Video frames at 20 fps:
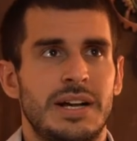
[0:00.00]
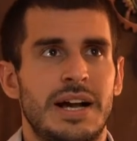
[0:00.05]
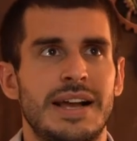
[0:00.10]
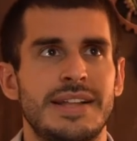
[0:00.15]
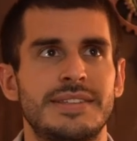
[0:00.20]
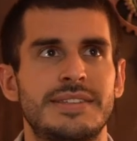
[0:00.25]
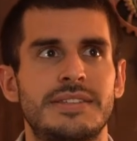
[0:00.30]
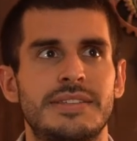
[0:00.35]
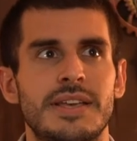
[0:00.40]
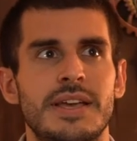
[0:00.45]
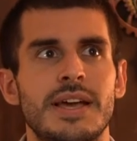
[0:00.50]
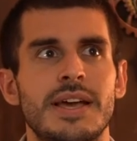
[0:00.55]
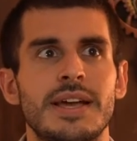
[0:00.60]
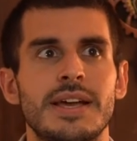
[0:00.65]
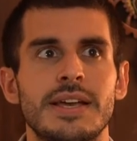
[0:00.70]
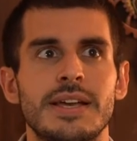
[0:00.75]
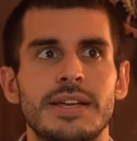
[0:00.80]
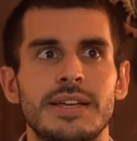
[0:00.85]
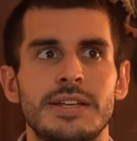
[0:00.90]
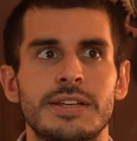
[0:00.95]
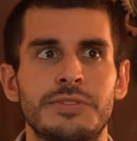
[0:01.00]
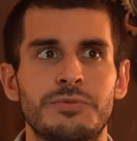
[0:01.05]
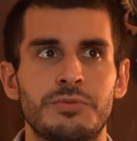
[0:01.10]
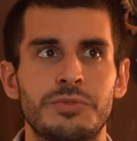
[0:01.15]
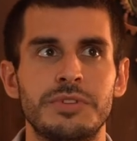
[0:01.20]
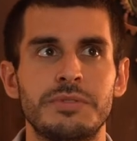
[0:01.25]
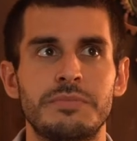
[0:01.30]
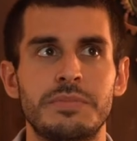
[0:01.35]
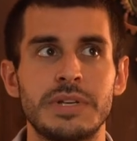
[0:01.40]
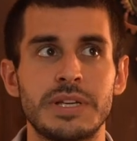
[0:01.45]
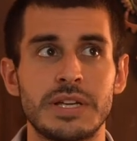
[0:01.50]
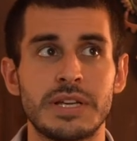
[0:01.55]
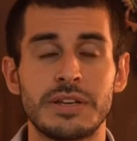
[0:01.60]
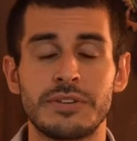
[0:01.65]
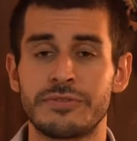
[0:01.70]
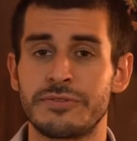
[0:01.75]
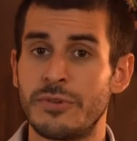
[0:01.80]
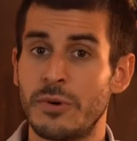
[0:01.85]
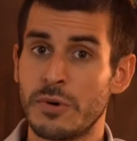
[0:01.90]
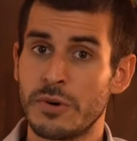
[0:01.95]
I'd say it would
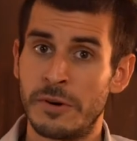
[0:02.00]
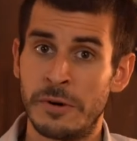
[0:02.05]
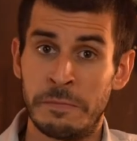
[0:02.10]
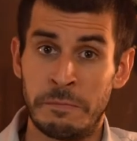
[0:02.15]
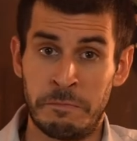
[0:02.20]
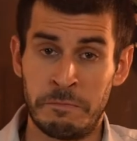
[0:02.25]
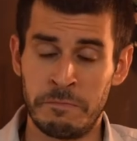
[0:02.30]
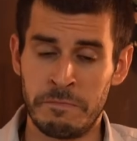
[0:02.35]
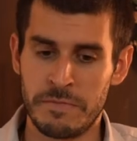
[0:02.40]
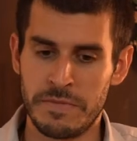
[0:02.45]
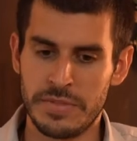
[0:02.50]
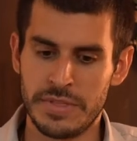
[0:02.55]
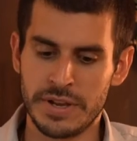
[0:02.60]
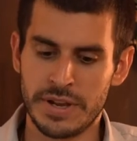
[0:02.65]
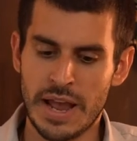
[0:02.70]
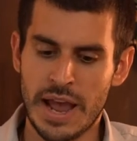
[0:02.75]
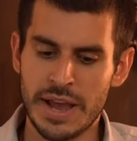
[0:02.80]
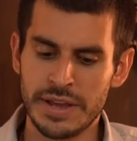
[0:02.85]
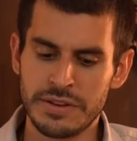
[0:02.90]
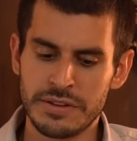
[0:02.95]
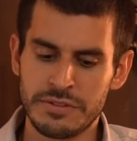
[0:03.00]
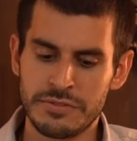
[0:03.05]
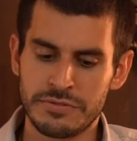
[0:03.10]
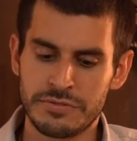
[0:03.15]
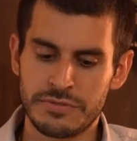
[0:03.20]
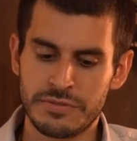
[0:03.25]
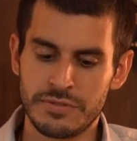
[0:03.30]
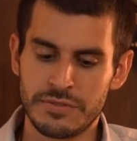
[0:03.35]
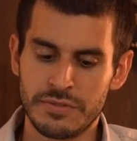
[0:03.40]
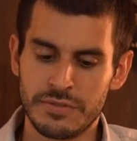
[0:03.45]
be for the kind of,